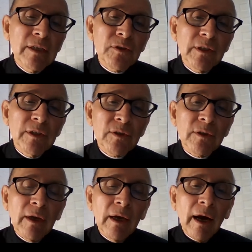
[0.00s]

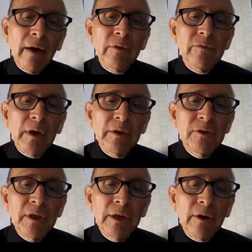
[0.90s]
theses on the
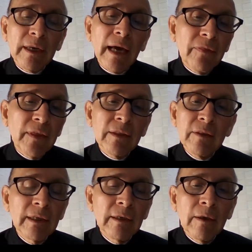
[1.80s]
frontier. And I think
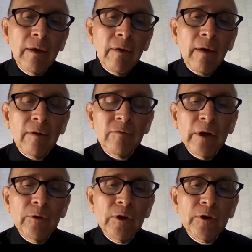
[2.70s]
the
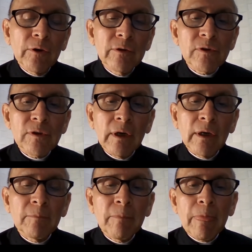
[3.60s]
Frederick Turner's
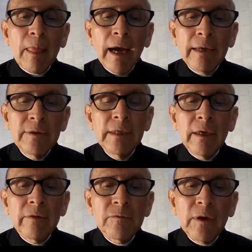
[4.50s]

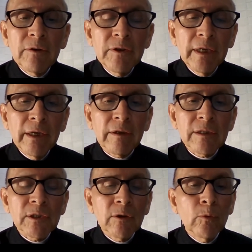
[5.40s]
idea of the frontier
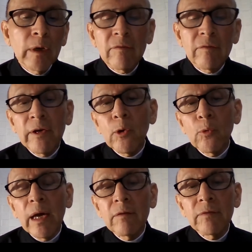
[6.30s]
is still very
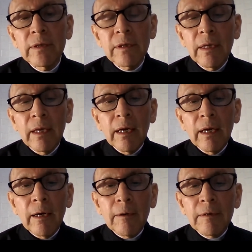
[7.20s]
relevant,
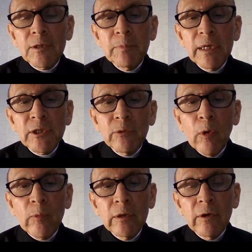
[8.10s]
especially
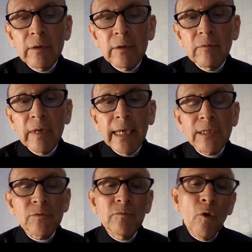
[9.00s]
when we look at the
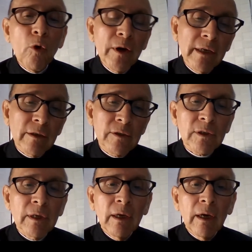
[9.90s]
last 4
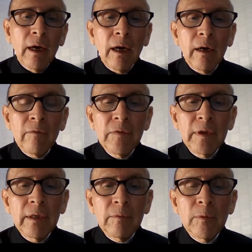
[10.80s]
years of
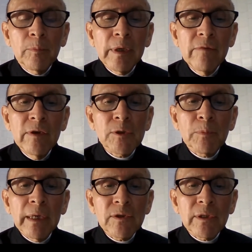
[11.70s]
the previous
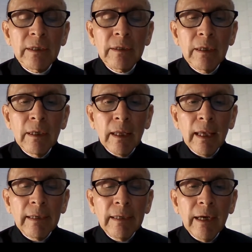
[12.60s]
president
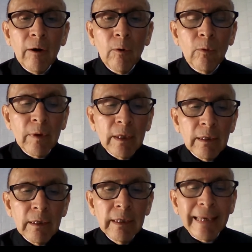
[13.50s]
and how
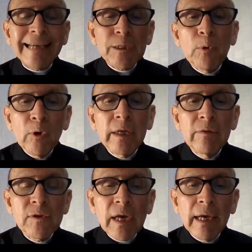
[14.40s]
he exploited
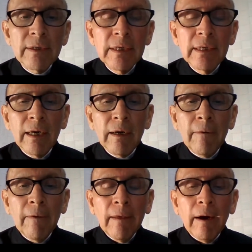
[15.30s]
this
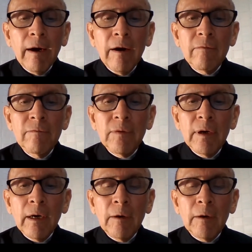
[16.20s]
idea of